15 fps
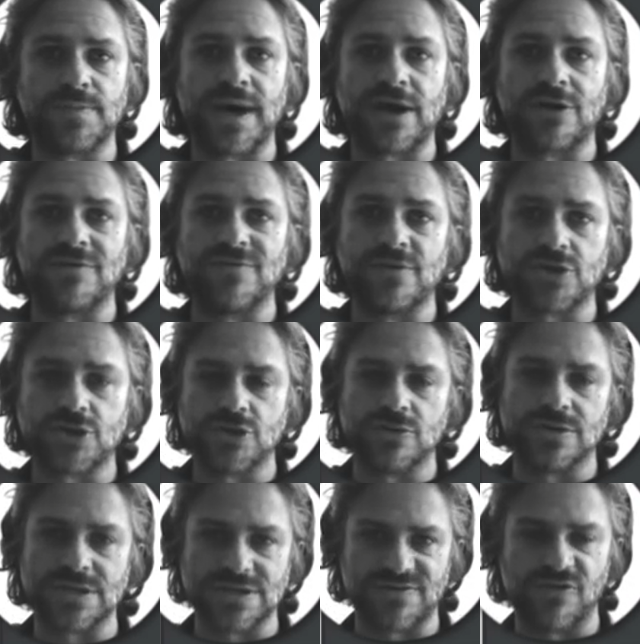back of your shoe.
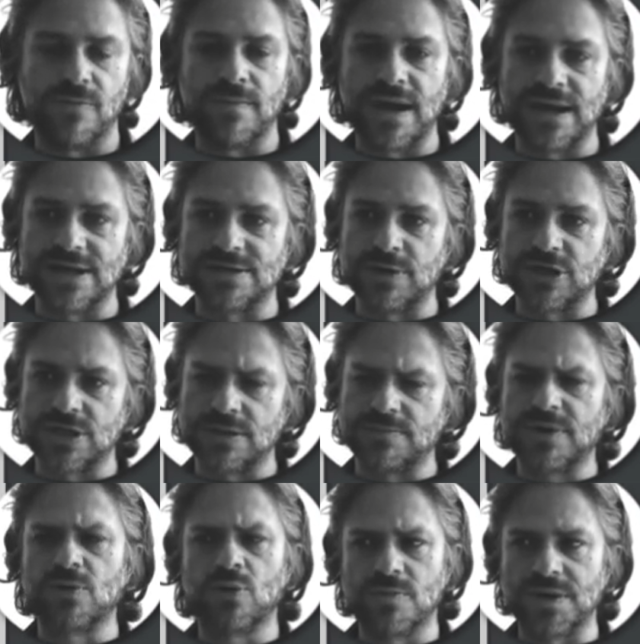This is for men especially,
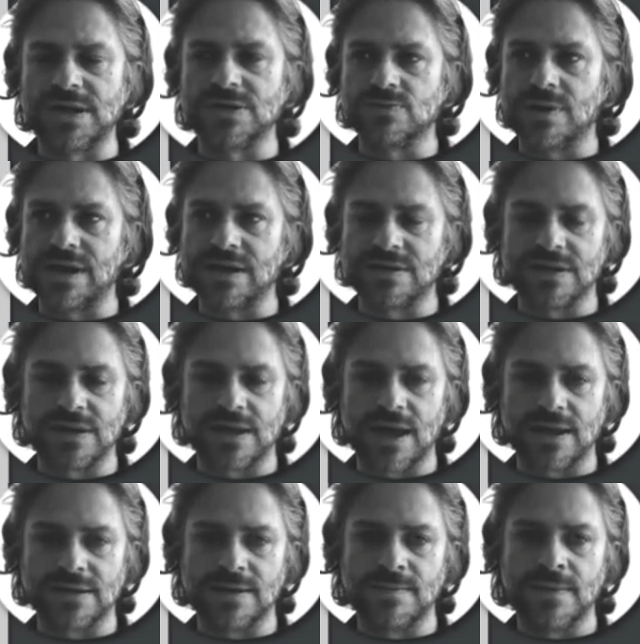but women as well, I think,
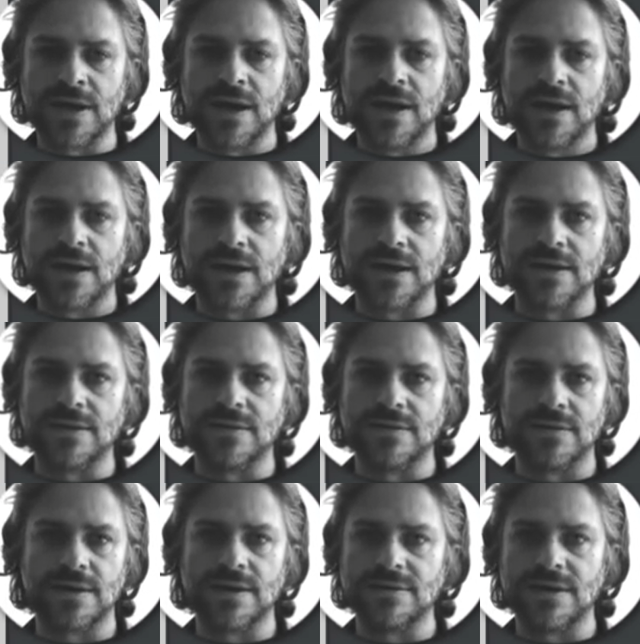had them
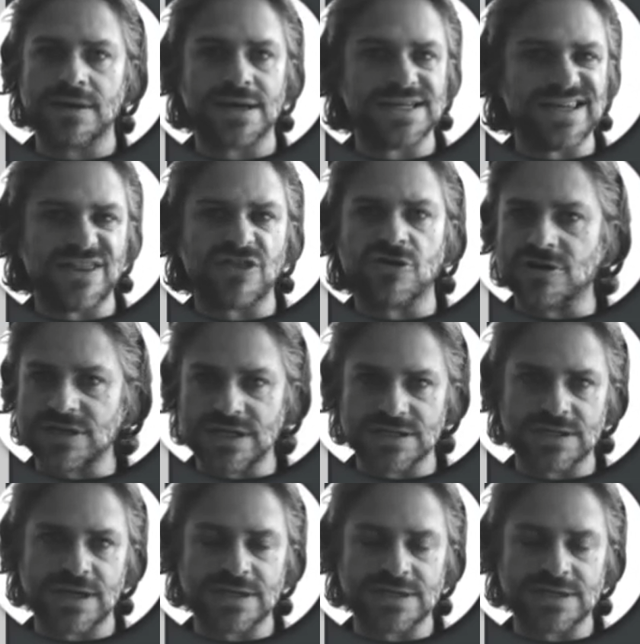in the 1930s and